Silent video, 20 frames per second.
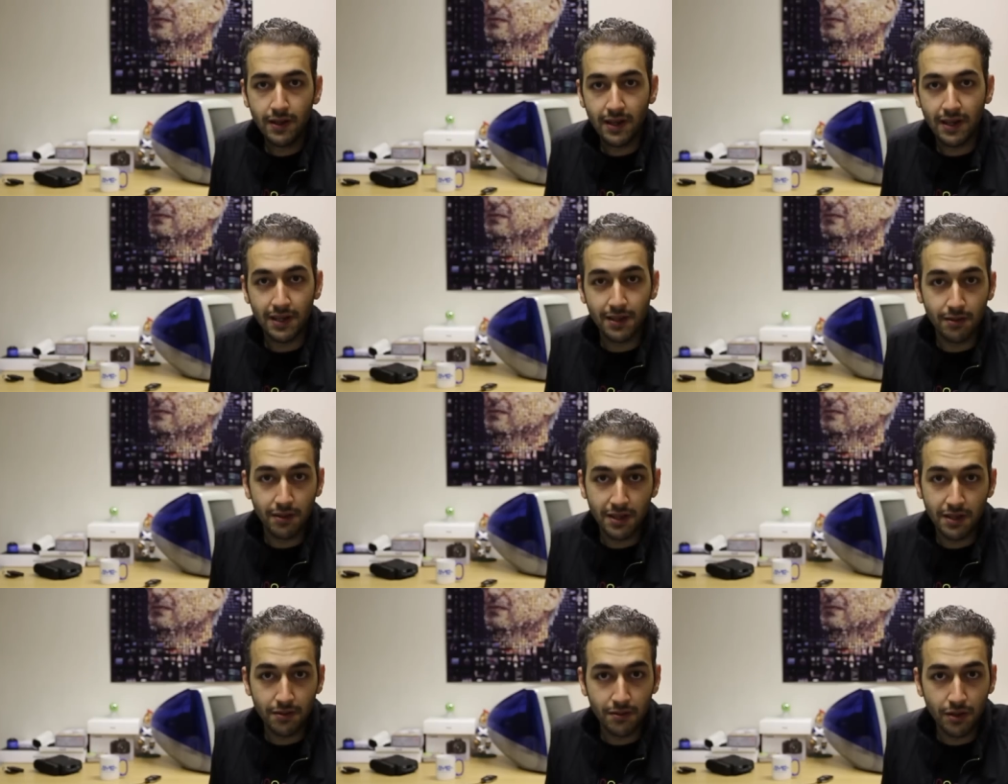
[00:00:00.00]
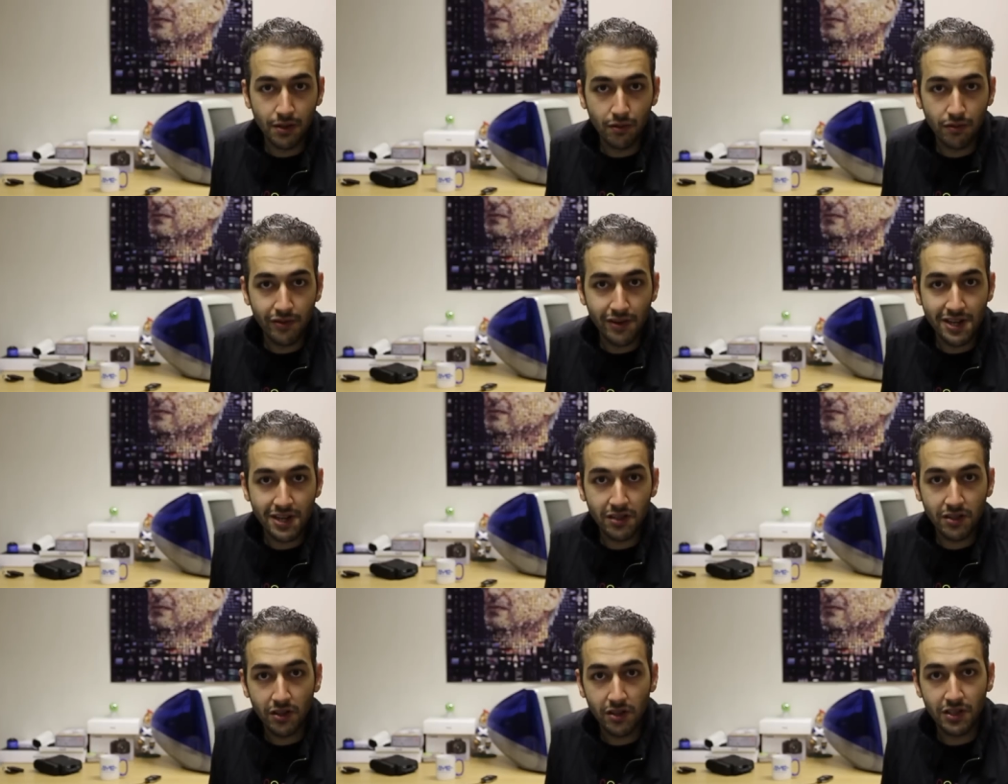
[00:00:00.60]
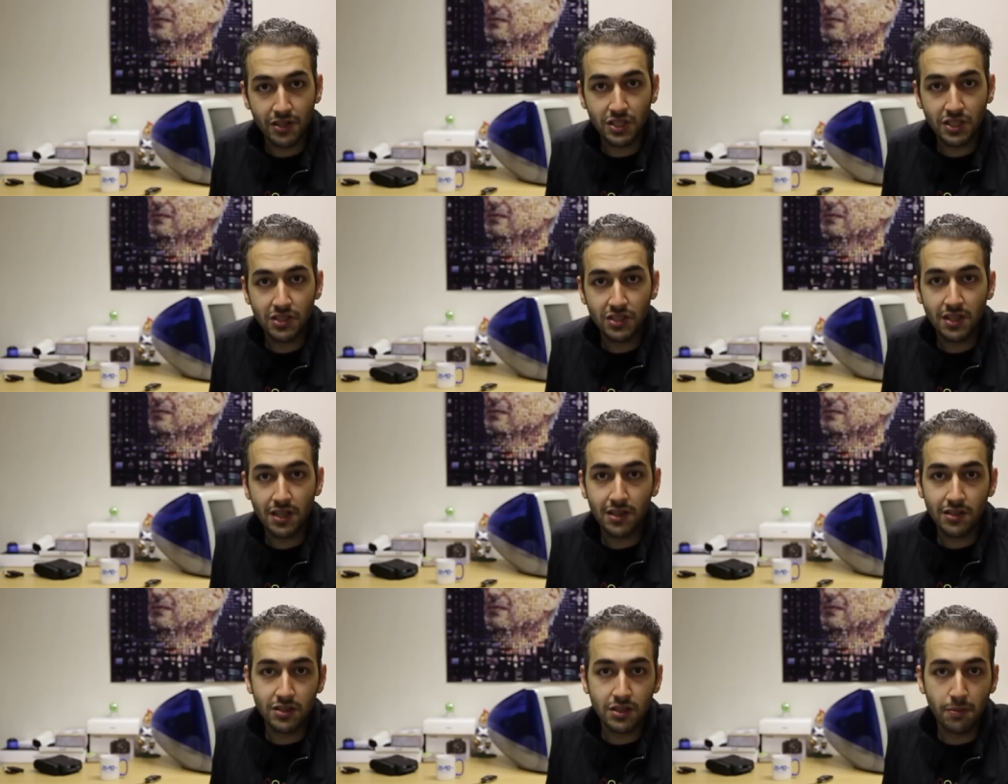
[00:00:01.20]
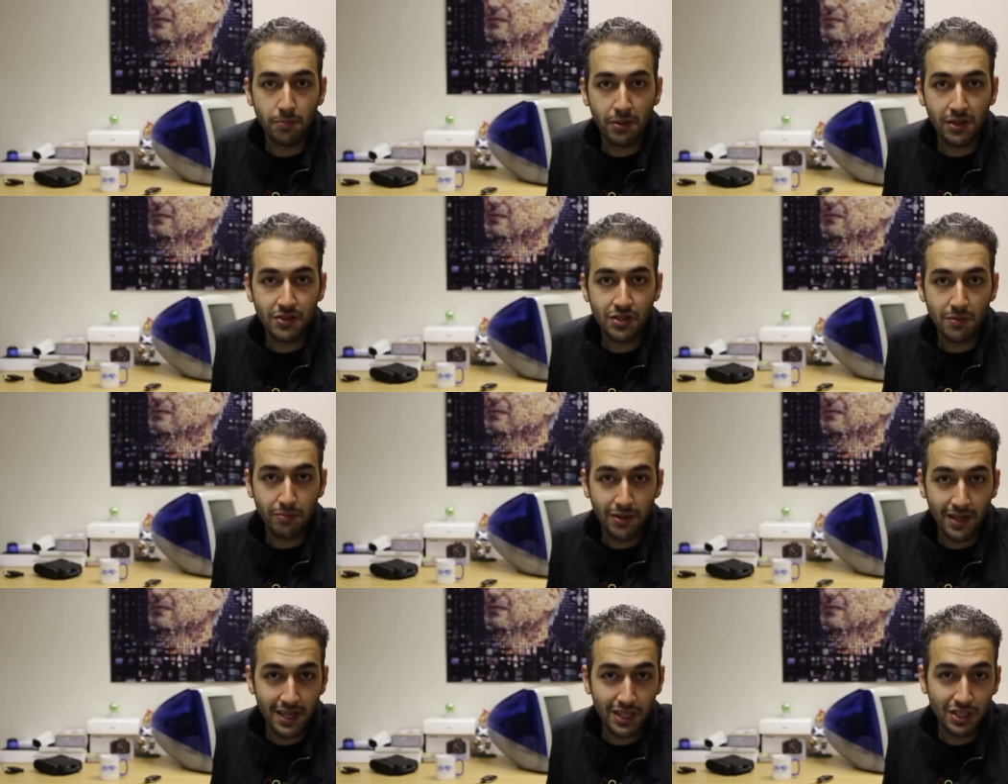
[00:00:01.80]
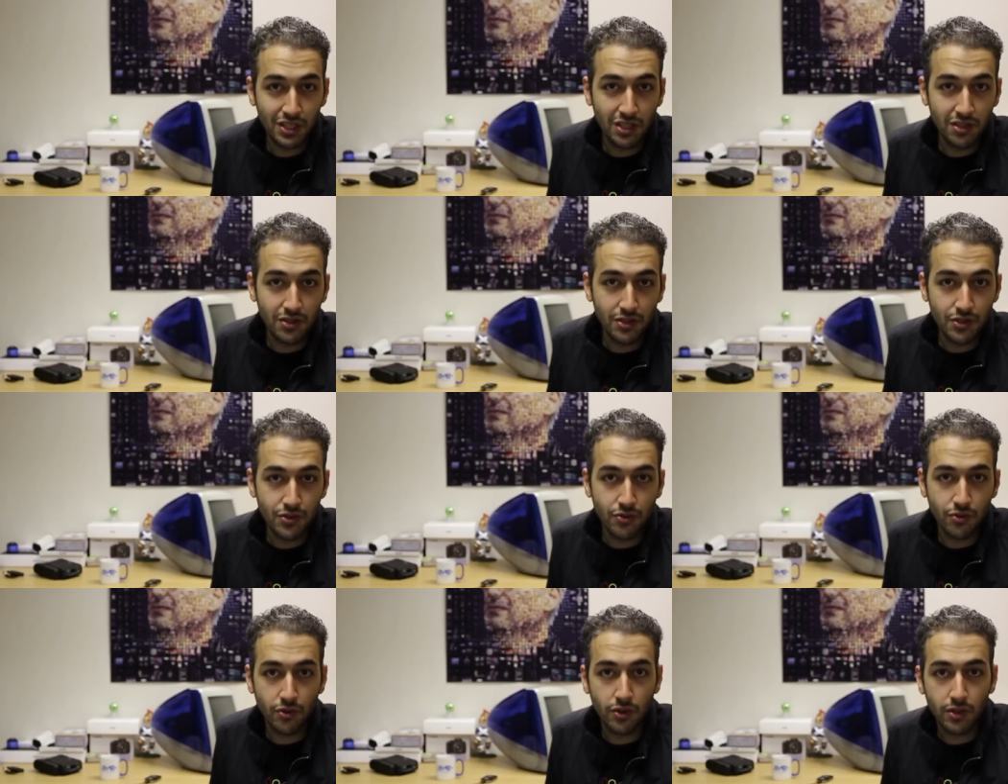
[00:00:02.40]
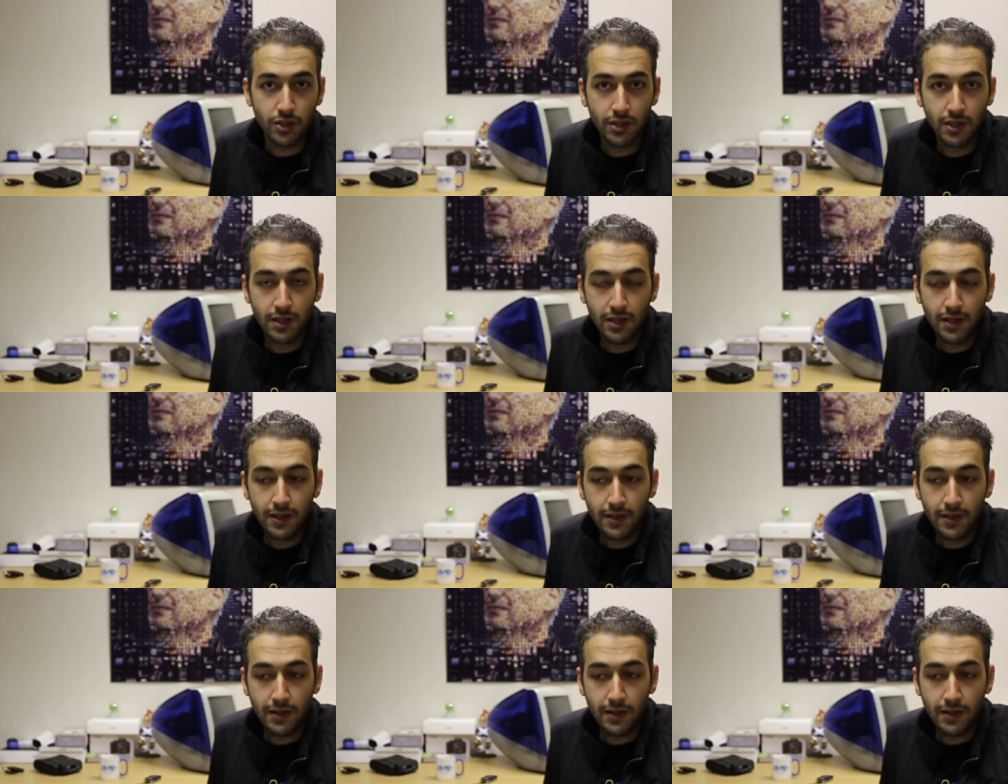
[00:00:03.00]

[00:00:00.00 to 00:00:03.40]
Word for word: and then, you know, finding the logistics and the supply chain and so on.